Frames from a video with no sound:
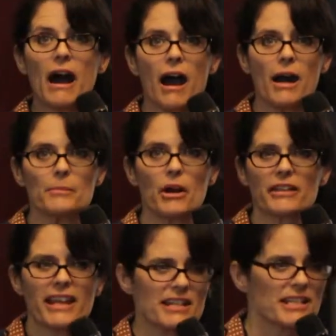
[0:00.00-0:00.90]

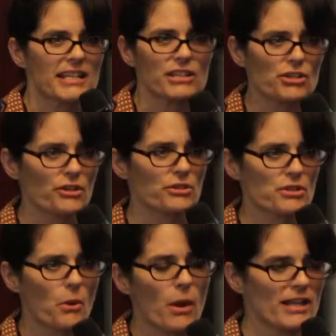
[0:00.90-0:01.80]
Are they asking each
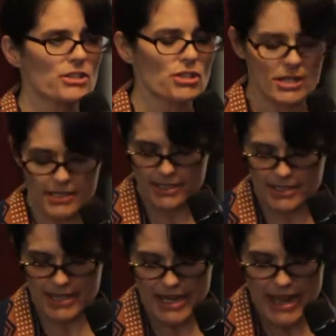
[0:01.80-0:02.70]
other's
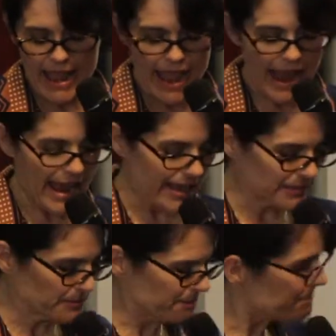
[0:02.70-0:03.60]
questions?
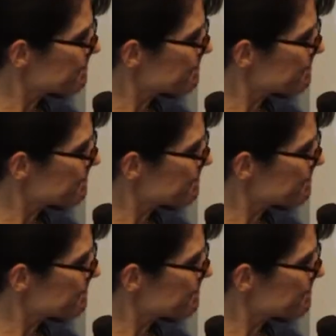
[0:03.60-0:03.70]
And